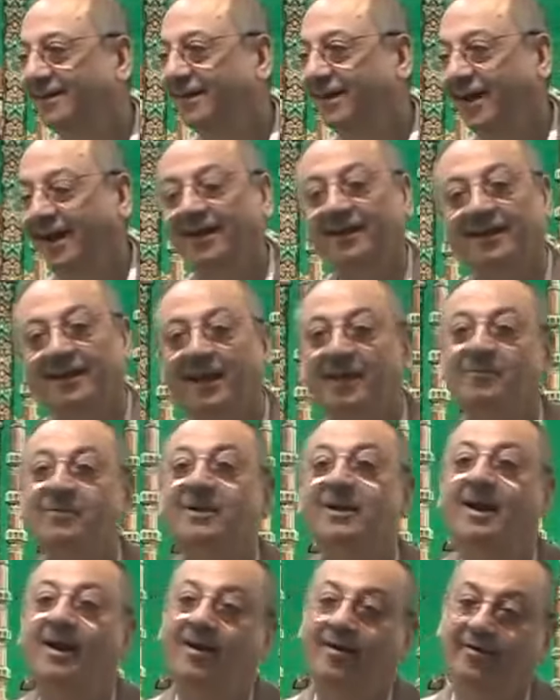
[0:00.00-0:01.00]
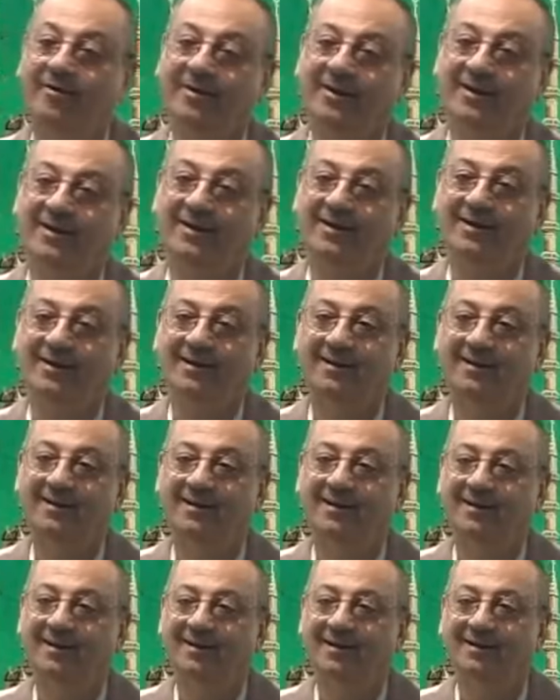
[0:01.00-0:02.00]
I came in hurry.
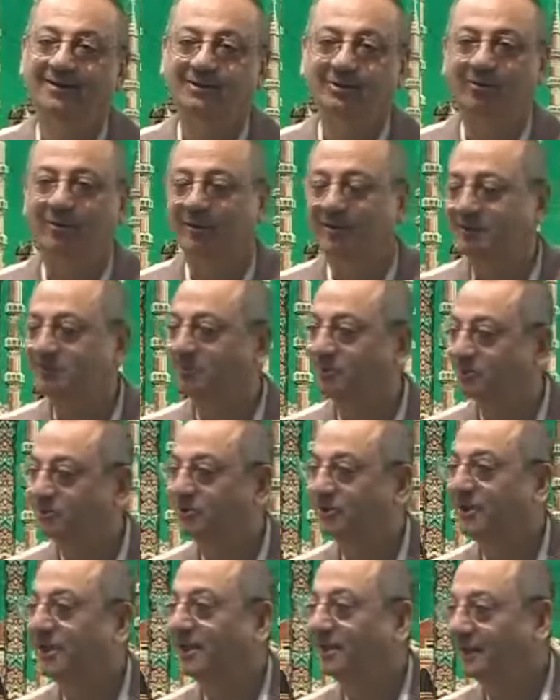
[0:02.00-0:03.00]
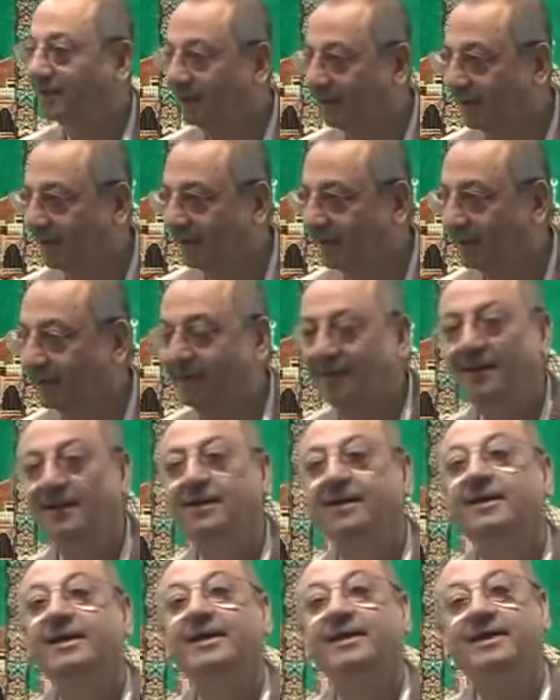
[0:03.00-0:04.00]
So what is musriyan? Hal.
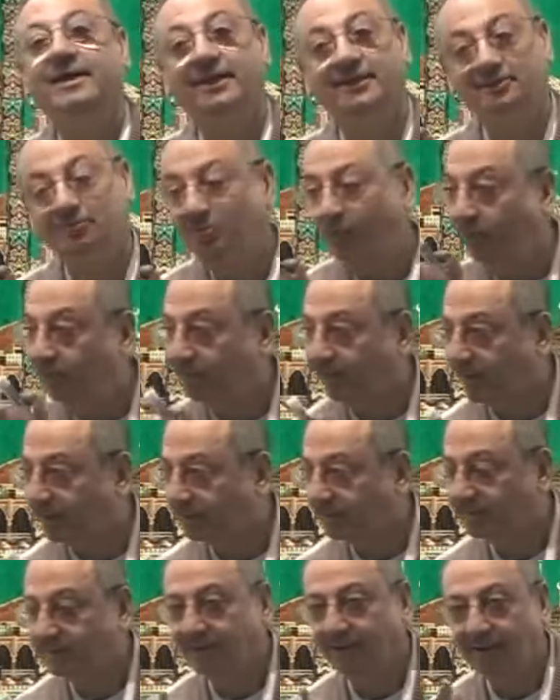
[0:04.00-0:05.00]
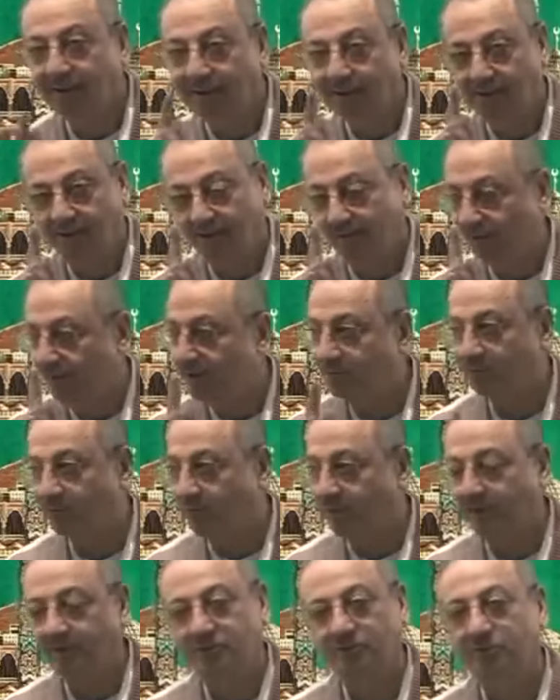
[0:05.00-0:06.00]
It's mufrad, one
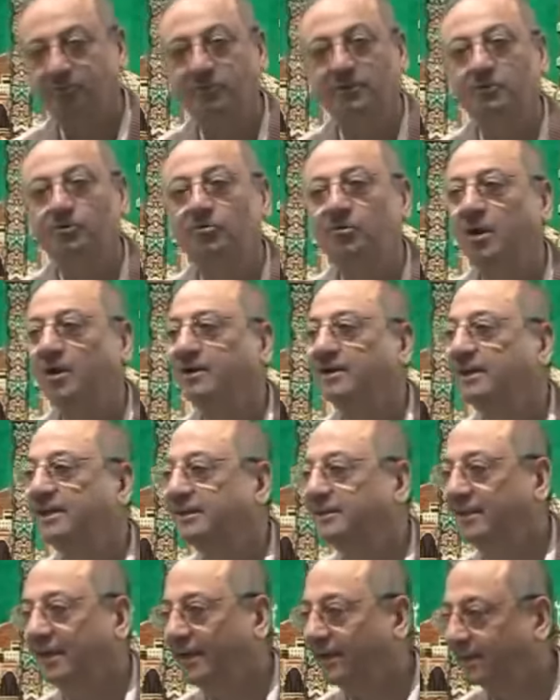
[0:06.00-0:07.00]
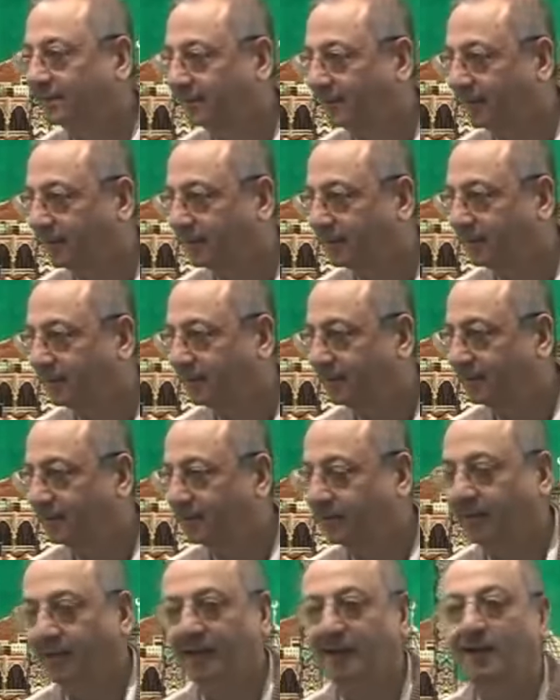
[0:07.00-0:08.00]
word, so we do not need connector.
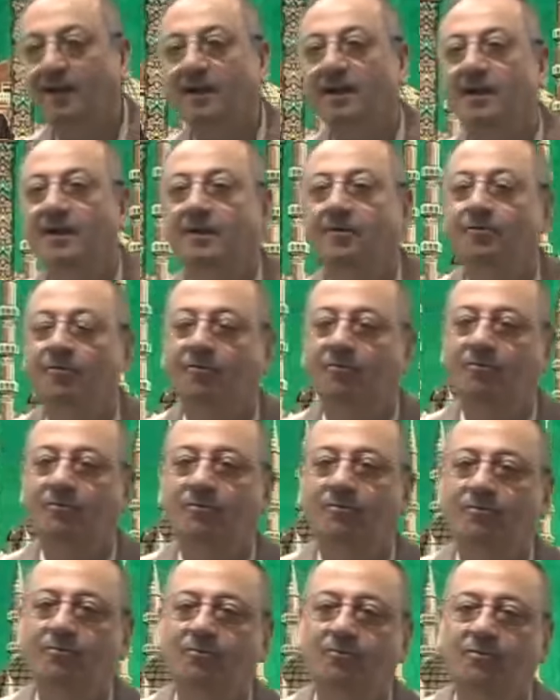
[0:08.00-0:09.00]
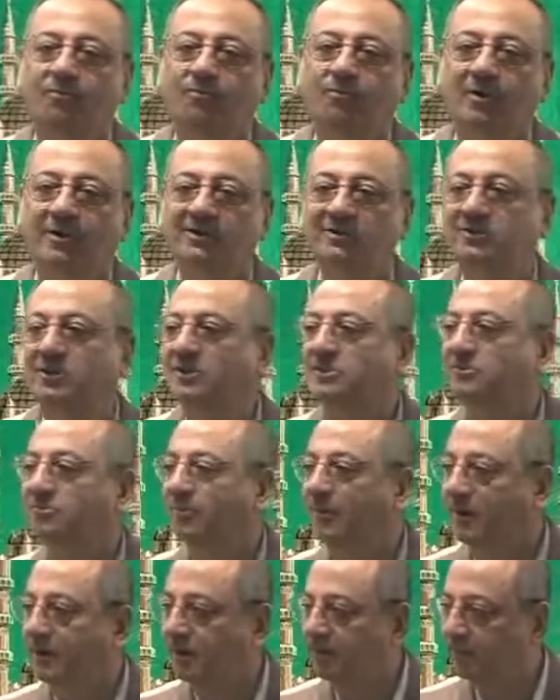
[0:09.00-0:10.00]
Okay. What is this
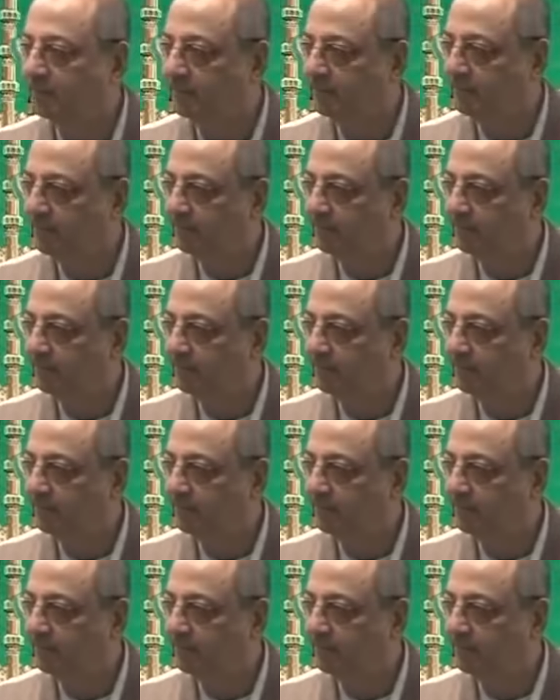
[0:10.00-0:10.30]
verb?